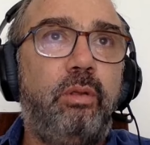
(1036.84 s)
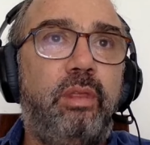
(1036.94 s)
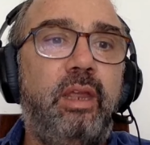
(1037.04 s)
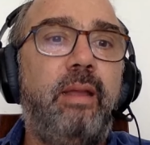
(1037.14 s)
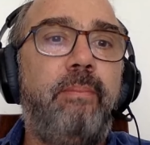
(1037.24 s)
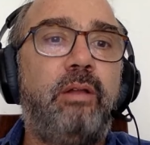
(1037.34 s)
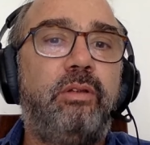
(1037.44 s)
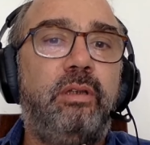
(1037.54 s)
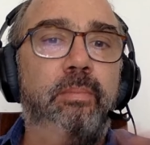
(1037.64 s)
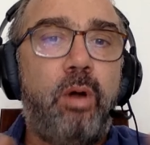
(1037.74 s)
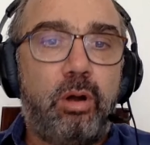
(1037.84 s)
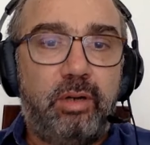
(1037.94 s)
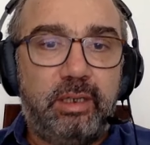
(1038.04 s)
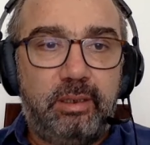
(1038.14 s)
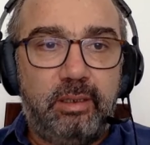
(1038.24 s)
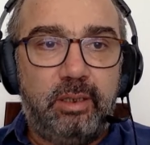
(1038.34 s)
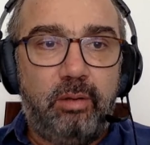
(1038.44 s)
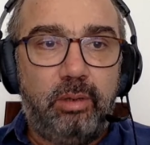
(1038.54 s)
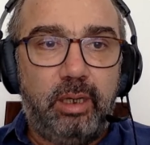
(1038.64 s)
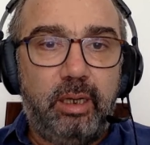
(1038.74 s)
to think about democracies
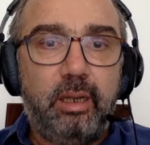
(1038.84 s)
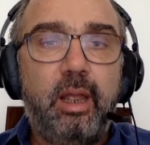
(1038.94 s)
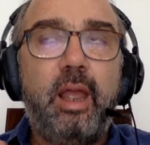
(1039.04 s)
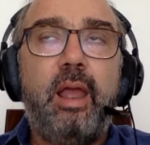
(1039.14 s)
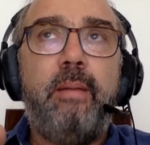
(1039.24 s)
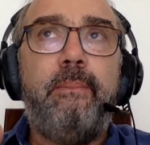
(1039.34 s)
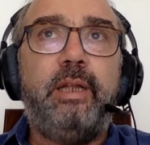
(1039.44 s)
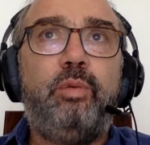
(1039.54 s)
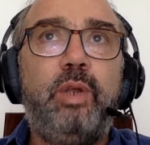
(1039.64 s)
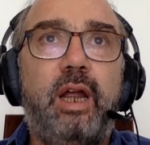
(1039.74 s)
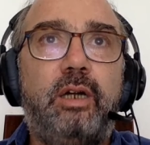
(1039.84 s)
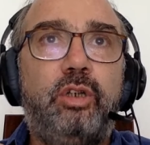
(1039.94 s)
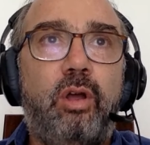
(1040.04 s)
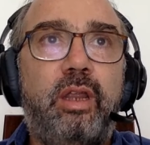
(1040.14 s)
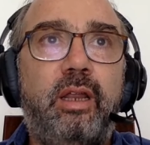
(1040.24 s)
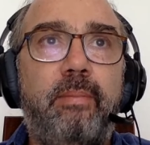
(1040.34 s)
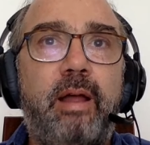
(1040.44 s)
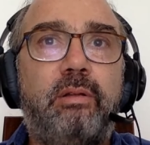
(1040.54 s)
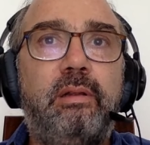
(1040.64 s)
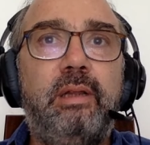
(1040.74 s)
only, but we are talking
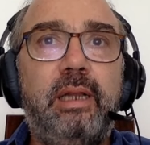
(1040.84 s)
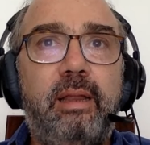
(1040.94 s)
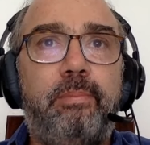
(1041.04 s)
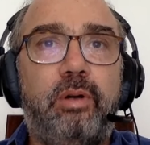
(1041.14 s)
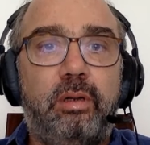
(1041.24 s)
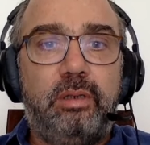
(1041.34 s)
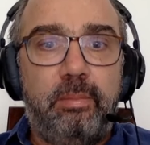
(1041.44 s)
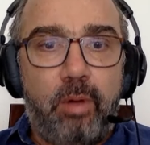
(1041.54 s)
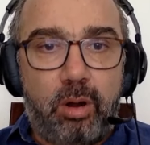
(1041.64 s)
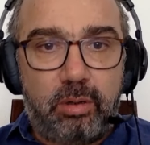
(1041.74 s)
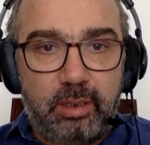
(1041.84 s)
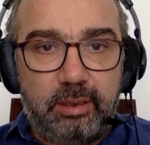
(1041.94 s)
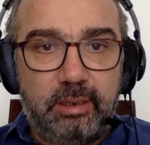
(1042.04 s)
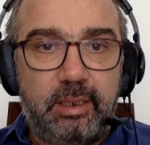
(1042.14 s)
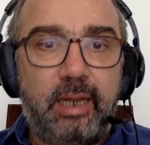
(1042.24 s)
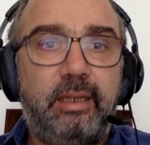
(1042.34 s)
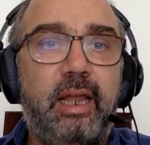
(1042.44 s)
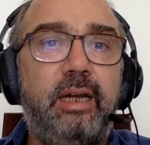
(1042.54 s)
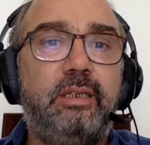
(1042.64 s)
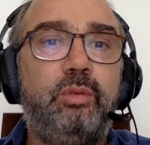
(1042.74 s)
about liberal democracies, and
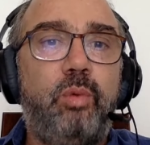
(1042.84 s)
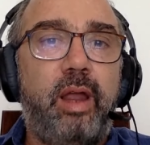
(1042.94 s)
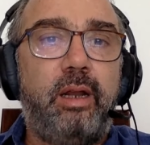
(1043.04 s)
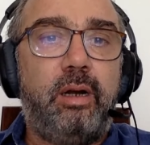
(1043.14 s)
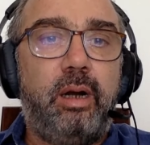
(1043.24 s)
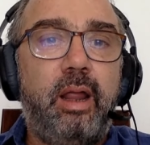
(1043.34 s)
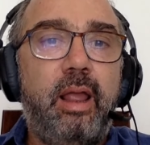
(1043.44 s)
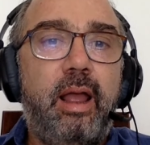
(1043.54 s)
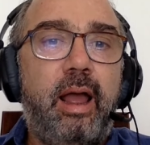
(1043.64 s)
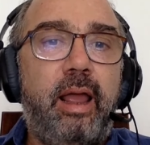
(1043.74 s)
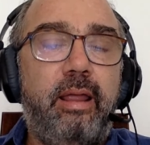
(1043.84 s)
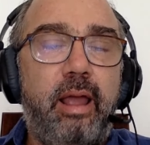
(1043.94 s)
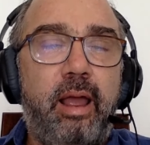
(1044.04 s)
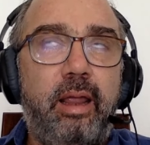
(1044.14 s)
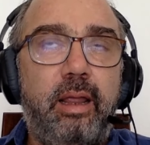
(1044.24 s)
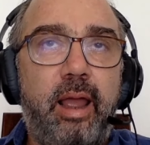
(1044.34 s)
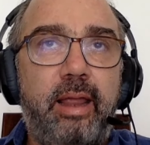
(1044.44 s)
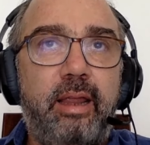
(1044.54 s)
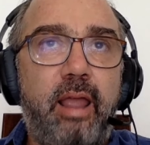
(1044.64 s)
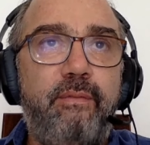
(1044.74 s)
that is where
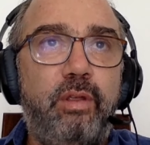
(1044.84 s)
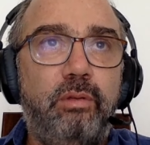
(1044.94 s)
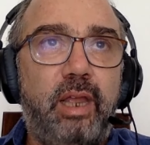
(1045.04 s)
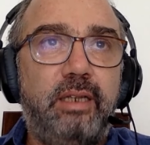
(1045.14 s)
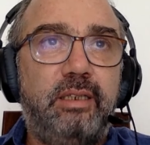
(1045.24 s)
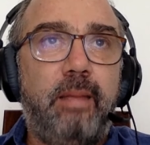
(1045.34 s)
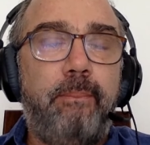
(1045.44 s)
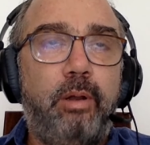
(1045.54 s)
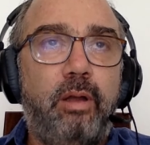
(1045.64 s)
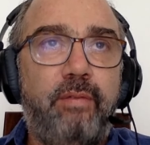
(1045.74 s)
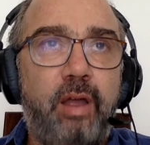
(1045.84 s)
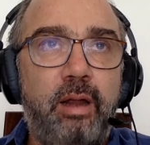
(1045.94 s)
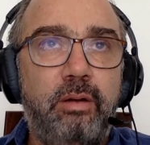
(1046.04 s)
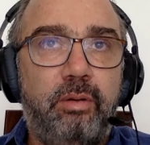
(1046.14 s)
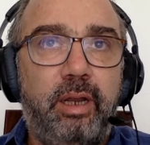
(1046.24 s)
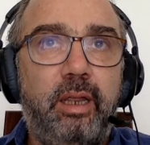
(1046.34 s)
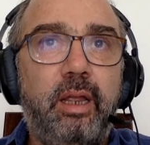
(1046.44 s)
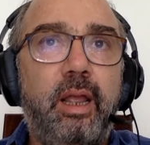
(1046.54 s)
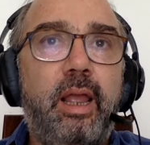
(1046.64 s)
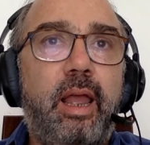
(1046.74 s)
I gave you the example of Hungary,
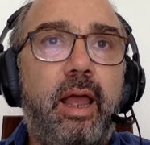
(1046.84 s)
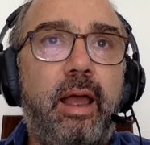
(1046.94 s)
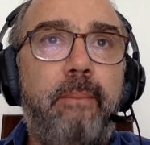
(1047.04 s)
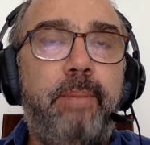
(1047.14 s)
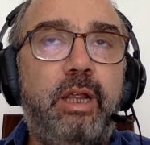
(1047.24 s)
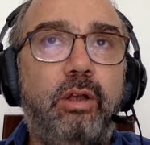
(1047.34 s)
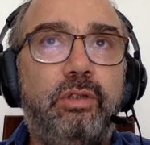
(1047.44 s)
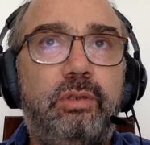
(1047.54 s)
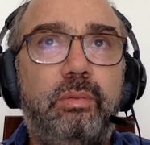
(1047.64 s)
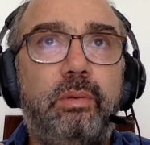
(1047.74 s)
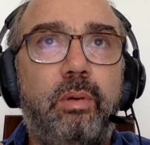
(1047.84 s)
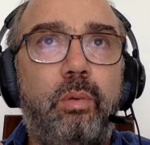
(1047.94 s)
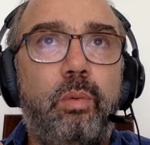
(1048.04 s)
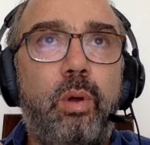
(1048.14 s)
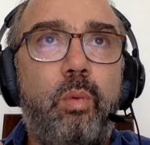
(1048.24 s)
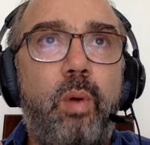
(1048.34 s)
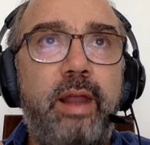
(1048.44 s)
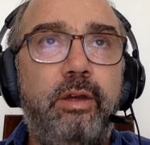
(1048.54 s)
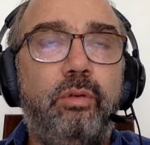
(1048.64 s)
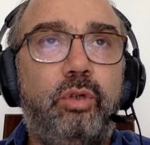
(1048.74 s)
because
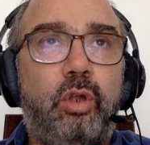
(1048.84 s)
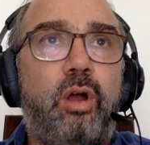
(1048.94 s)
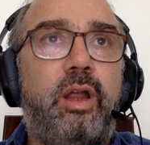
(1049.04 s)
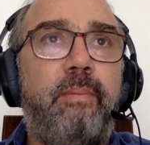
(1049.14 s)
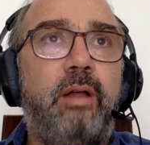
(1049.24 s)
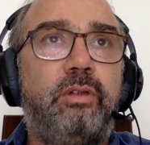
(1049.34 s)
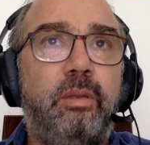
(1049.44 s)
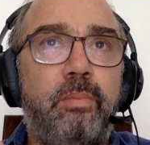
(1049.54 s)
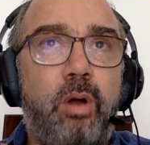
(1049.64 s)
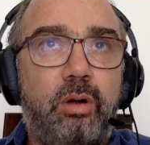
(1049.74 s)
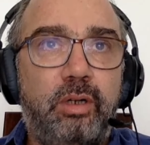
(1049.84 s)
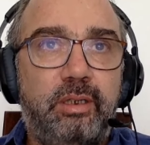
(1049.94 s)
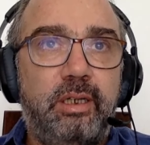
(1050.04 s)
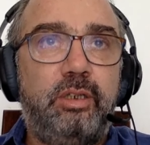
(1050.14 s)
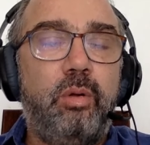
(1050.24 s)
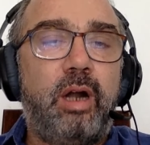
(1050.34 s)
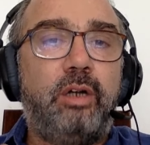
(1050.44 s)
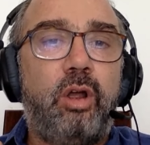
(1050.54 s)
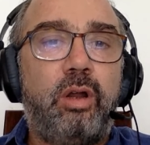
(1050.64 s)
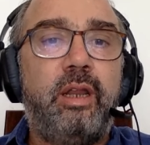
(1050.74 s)
when you talk about democracies, you are
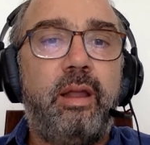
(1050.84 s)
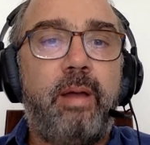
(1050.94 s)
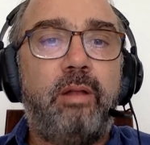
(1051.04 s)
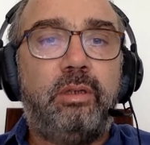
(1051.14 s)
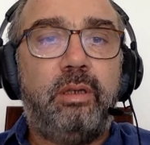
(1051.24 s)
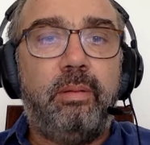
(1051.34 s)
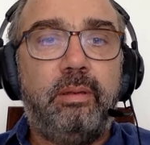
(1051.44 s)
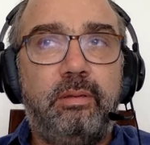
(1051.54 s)
talking about the